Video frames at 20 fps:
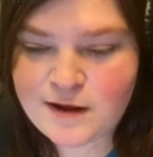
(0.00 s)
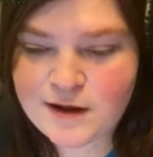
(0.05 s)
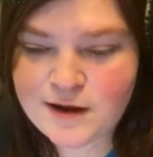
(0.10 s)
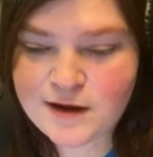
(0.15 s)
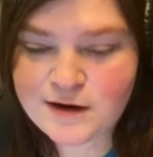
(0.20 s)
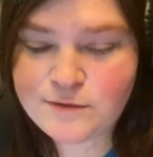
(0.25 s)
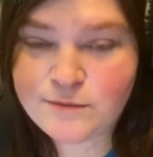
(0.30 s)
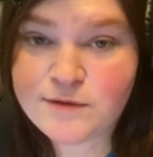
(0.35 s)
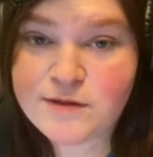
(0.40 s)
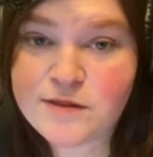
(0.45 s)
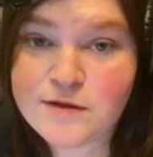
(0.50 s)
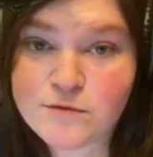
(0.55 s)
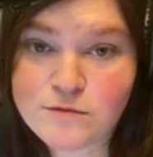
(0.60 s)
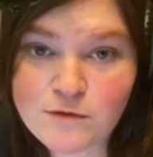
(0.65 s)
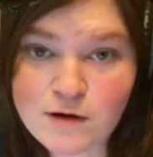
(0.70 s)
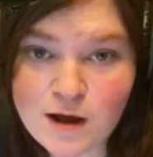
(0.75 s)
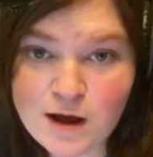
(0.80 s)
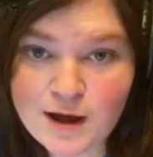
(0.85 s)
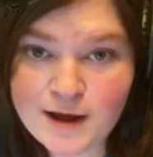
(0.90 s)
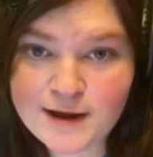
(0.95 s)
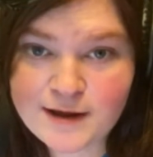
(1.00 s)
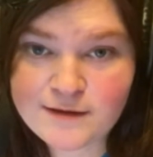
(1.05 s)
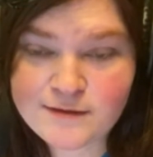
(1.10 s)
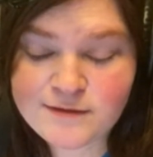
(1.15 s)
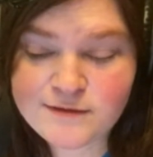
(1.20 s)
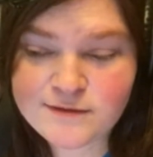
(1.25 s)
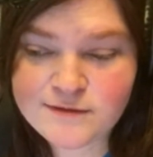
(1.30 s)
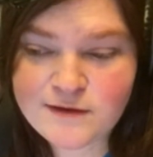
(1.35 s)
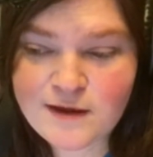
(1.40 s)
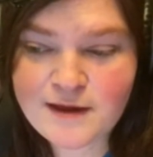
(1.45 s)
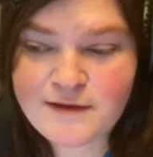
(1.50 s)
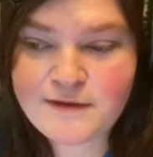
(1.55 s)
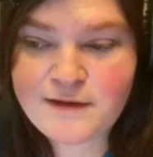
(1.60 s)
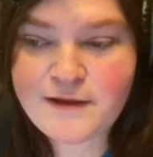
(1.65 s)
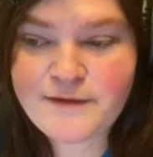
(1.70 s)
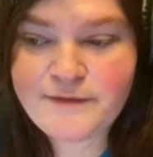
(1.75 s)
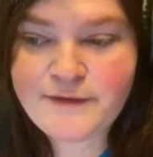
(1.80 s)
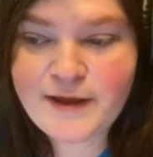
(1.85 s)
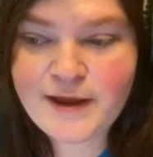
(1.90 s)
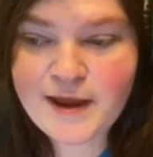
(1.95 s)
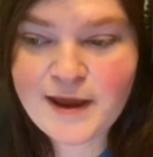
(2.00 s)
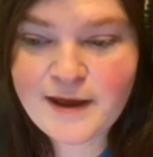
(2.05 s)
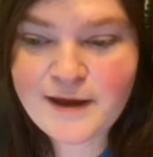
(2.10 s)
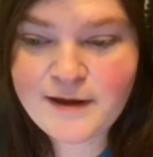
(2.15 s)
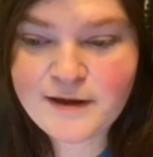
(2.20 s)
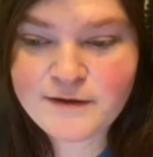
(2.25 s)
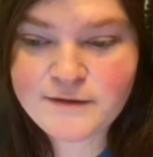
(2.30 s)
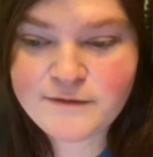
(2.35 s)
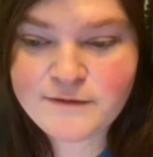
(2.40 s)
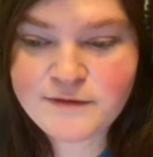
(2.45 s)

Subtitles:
with the rides, and then they have